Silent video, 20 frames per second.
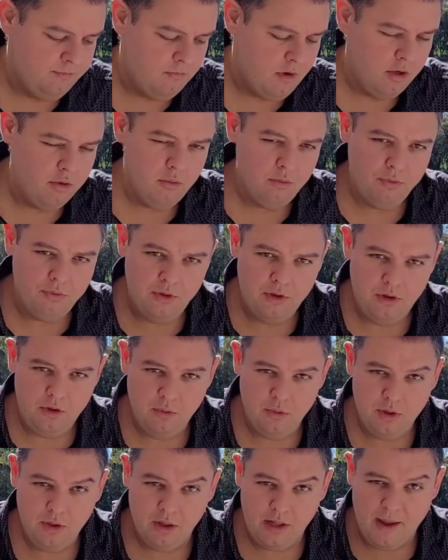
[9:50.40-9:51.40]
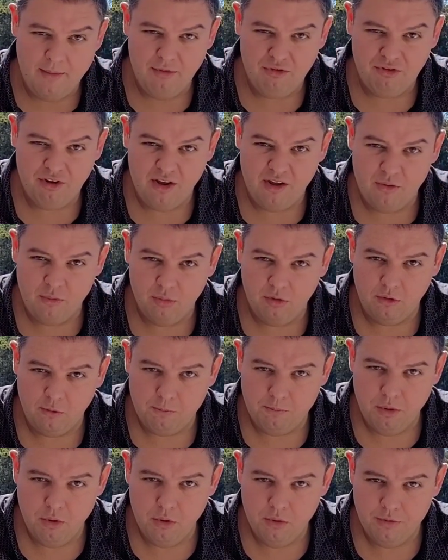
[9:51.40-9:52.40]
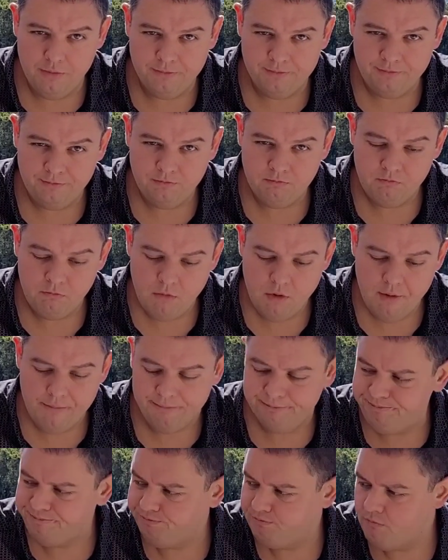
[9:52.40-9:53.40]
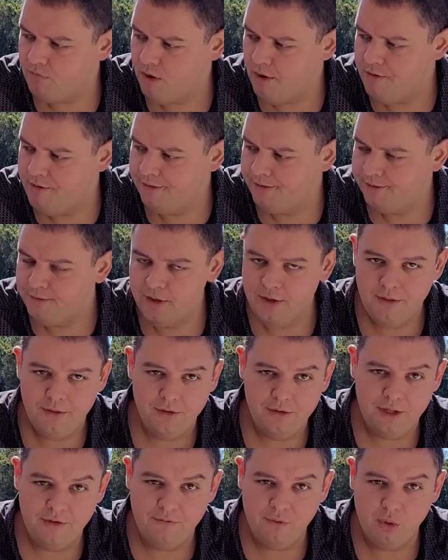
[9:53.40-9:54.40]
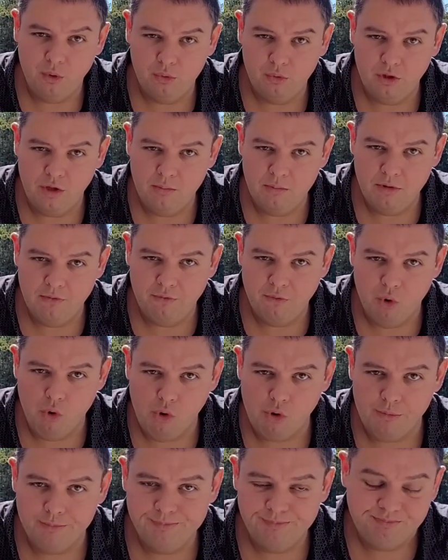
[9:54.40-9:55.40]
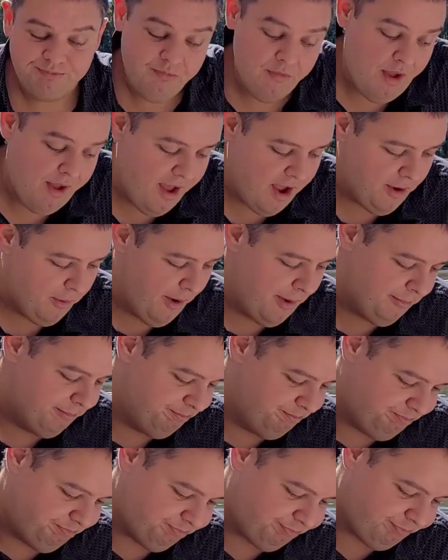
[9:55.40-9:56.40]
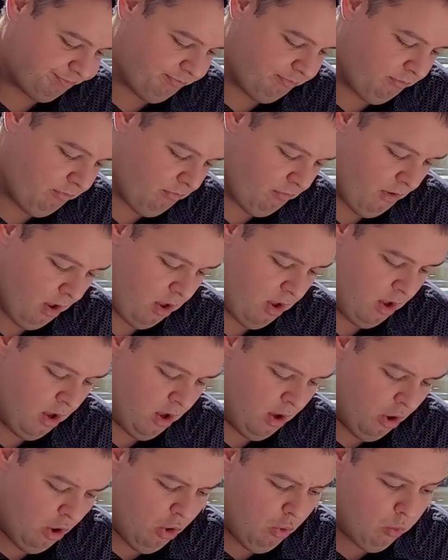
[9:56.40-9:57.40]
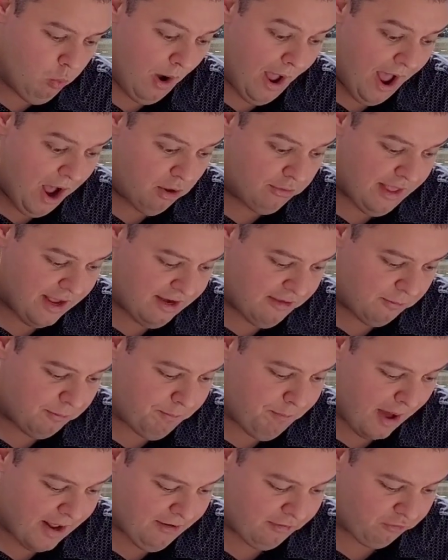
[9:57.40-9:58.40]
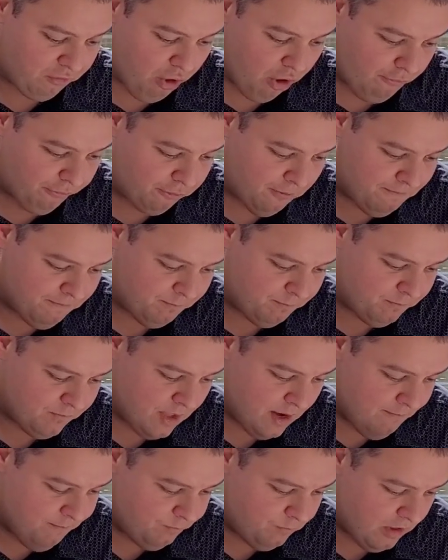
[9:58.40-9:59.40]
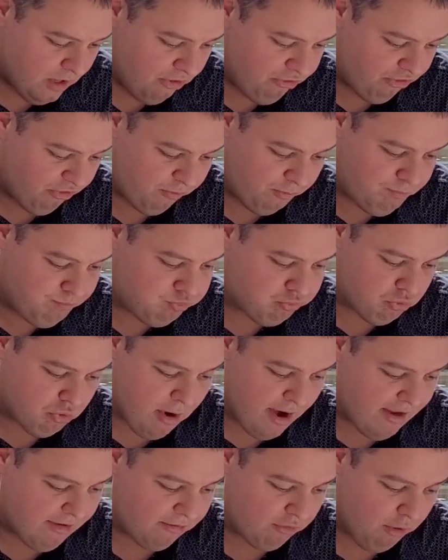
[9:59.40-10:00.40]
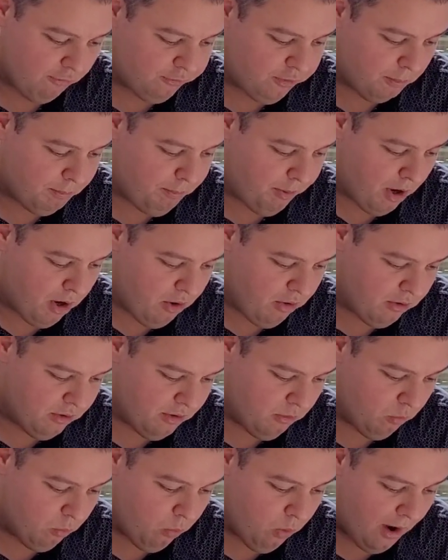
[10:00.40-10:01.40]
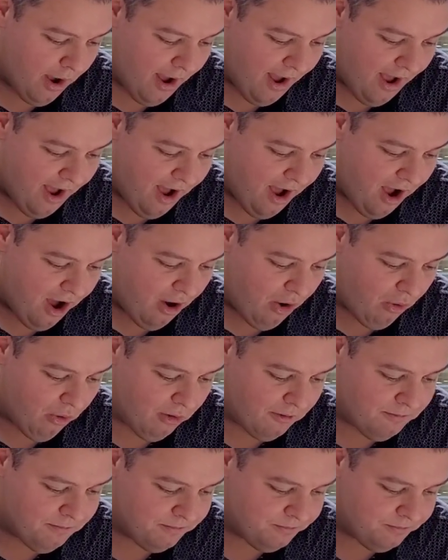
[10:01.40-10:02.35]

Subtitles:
I don't think you eat lamb shanks with a spoon. I think they forgot to give me a fork. Anyway. Oh wow, that is butter soft. it just breaks off the bone. Wow.